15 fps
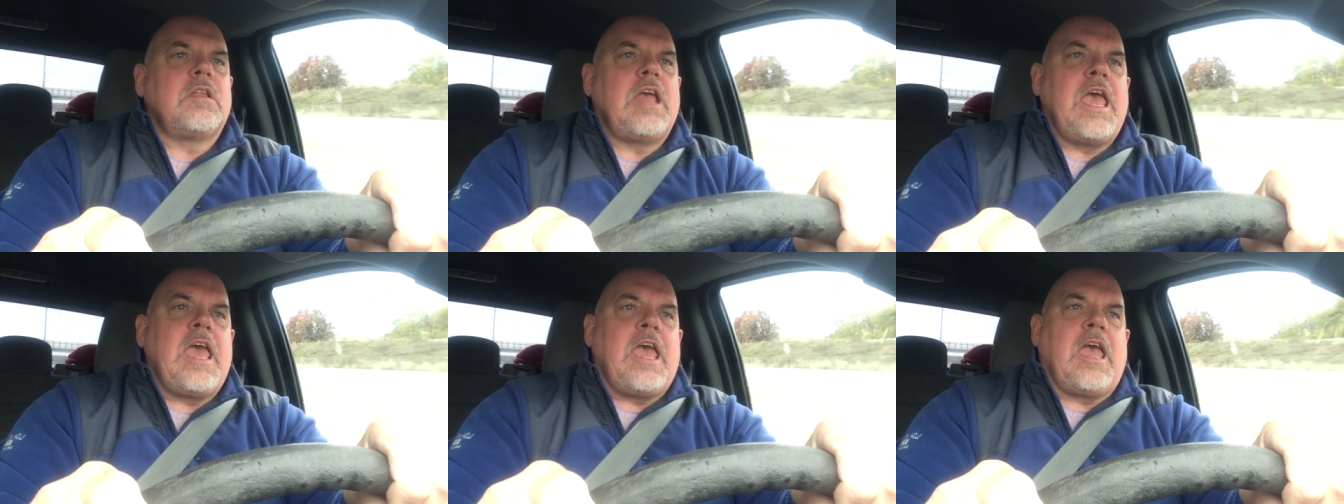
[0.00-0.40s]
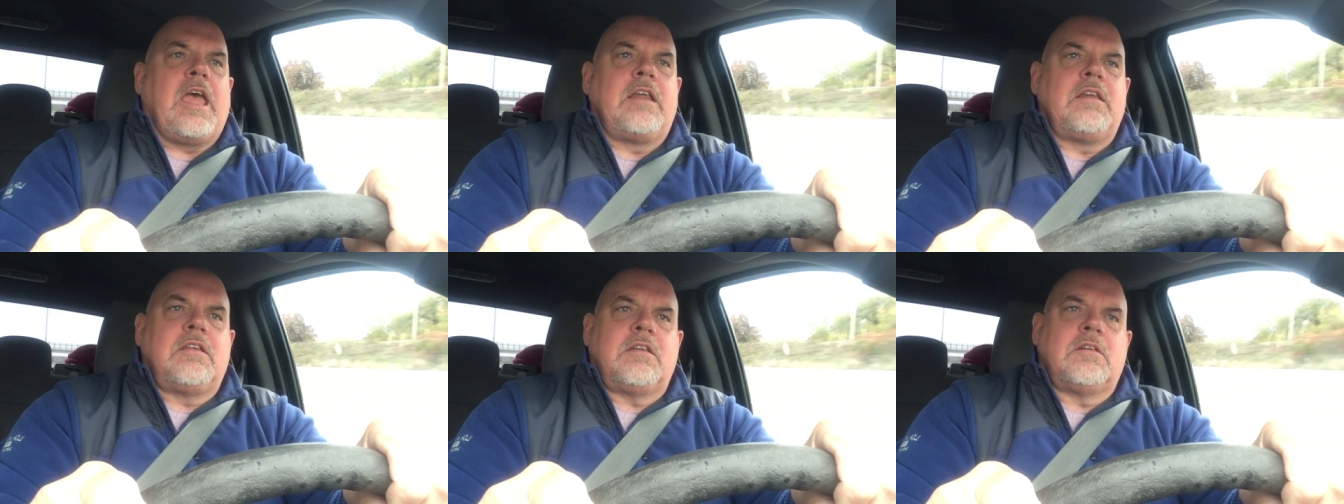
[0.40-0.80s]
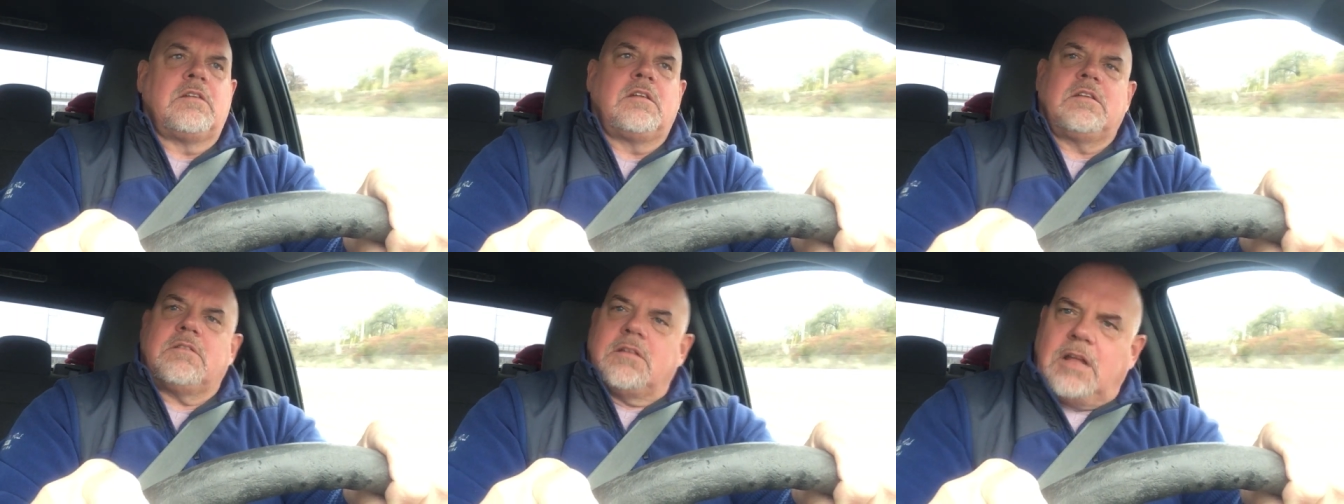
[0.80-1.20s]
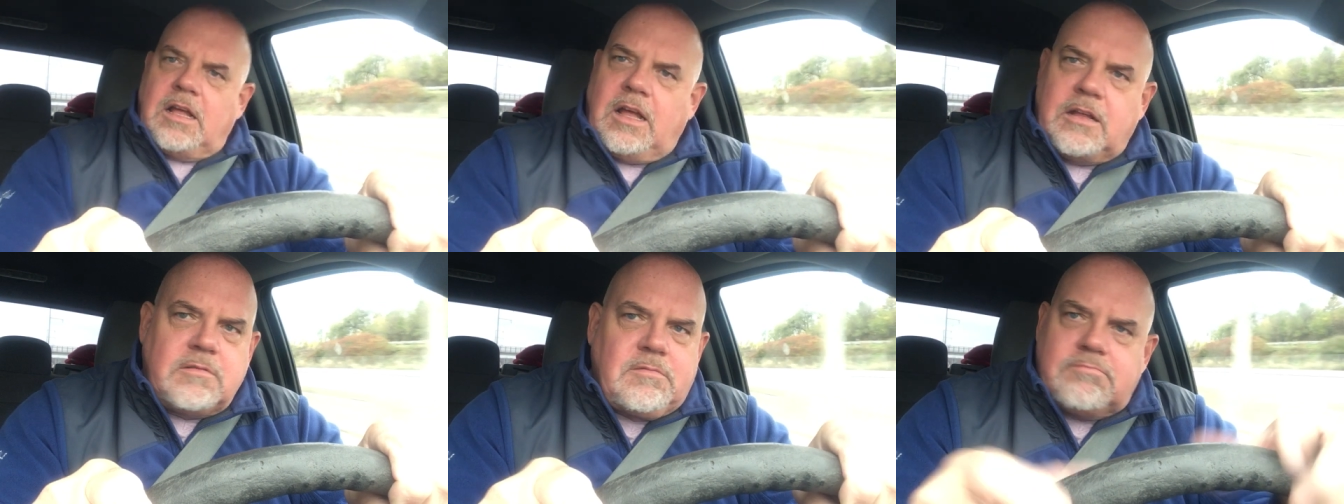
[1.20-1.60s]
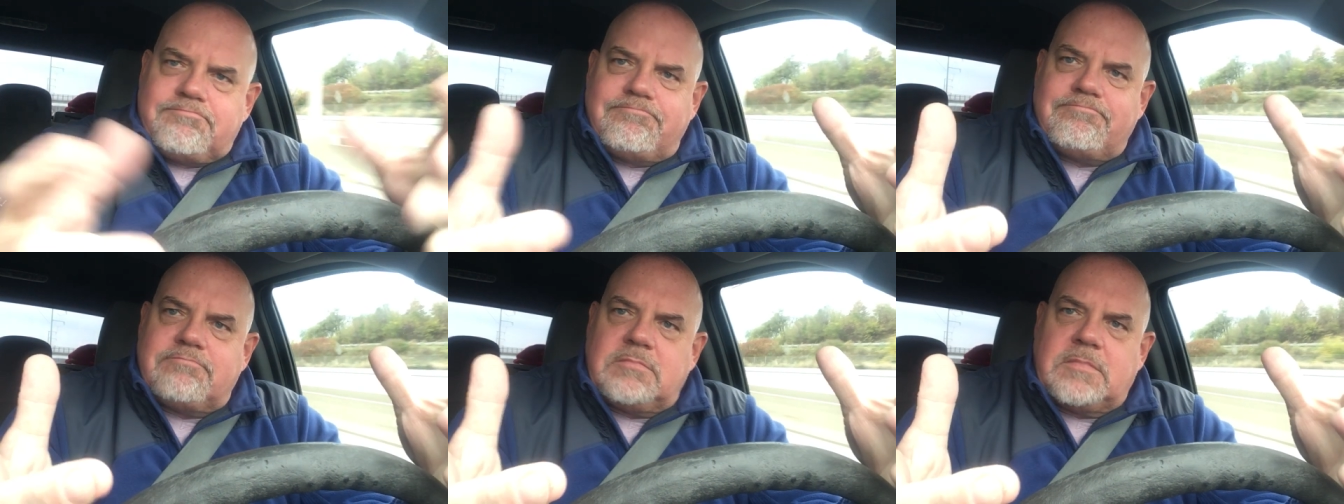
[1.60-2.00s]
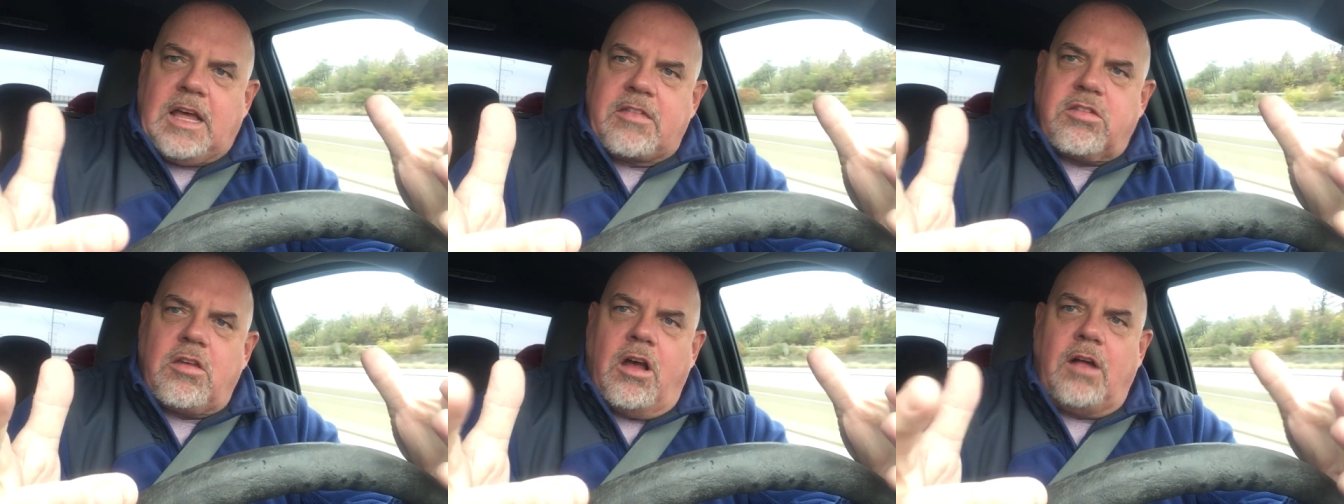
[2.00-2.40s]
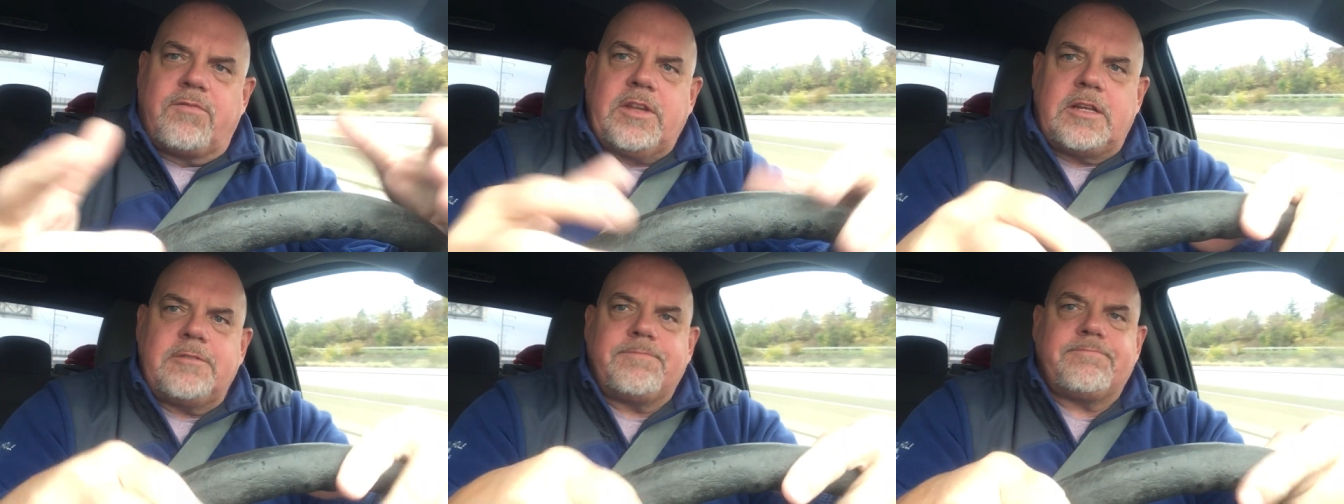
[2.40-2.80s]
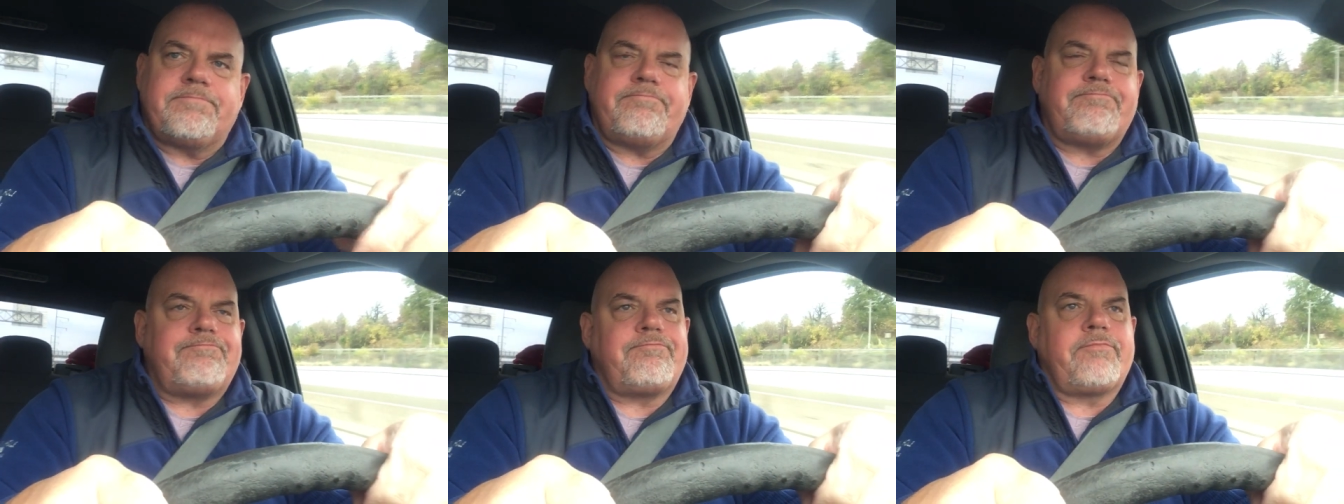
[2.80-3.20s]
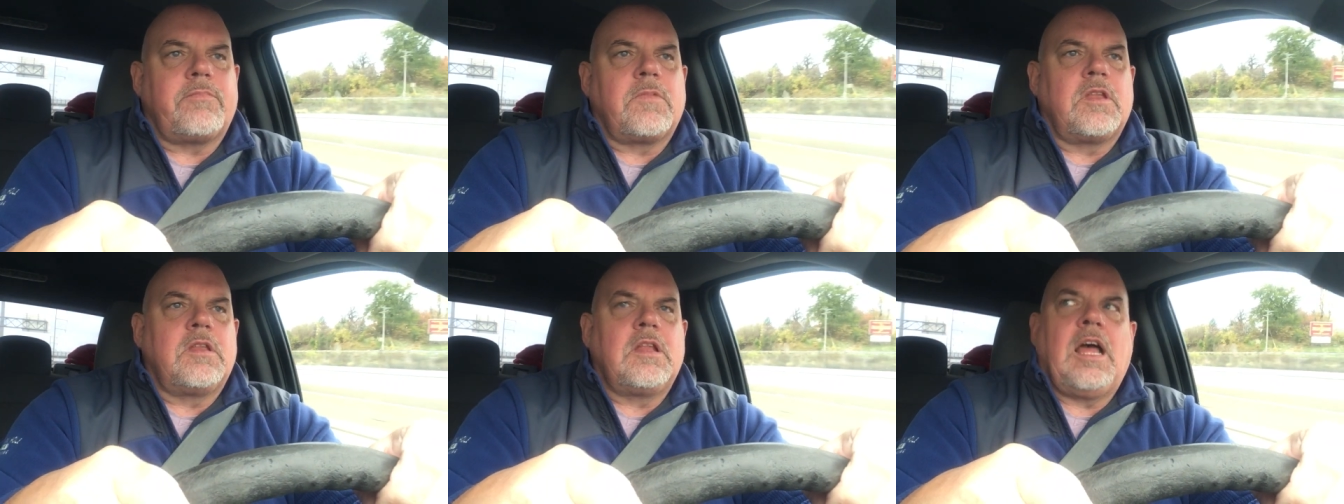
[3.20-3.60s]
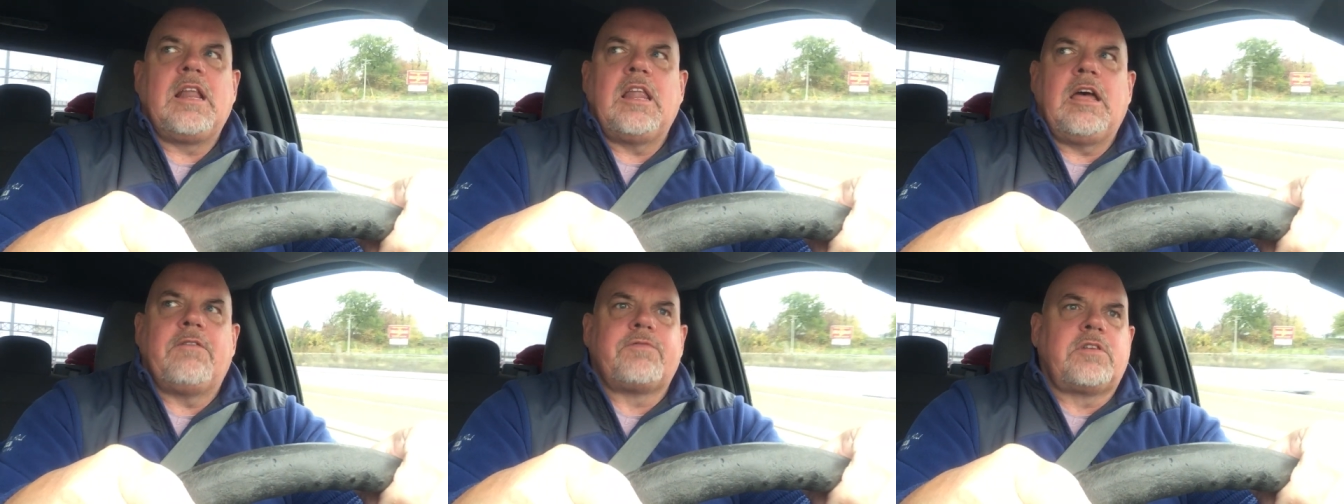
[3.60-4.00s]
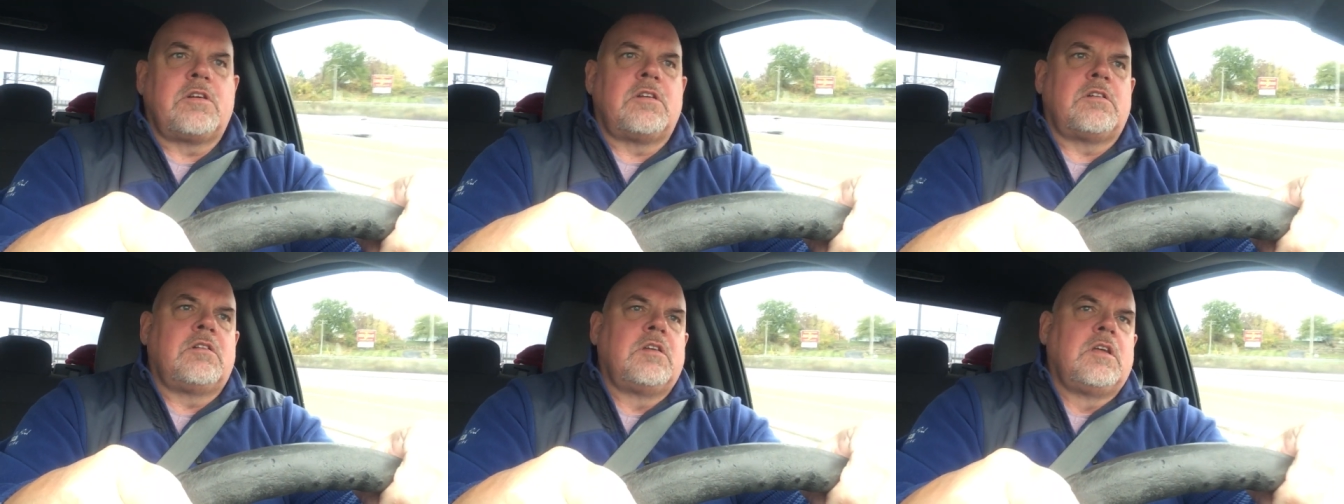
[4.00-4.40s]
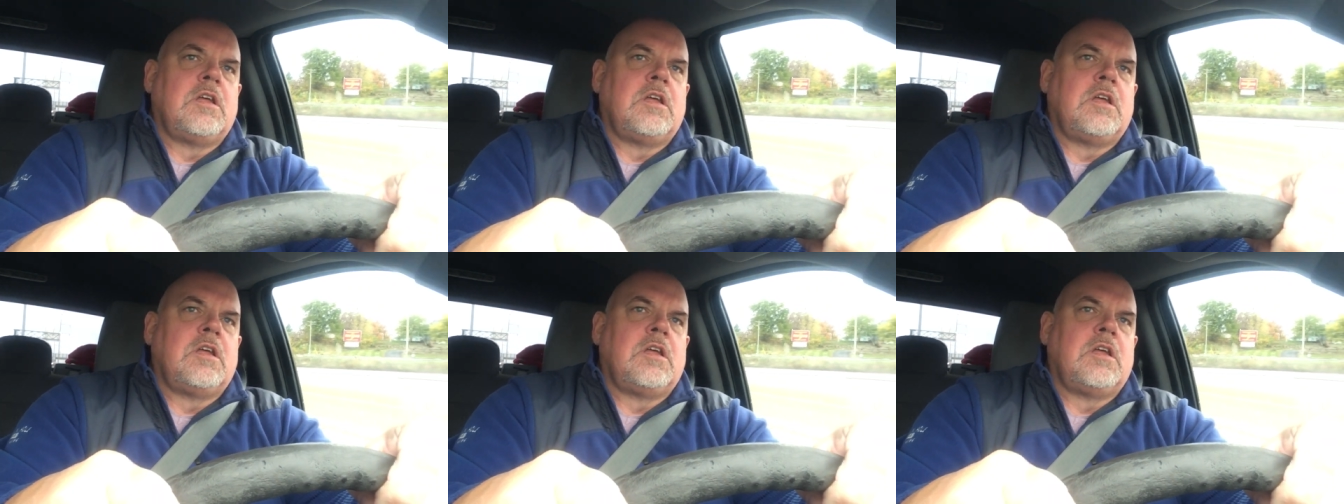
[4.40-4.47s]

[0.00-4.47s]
And I solved it. I left her.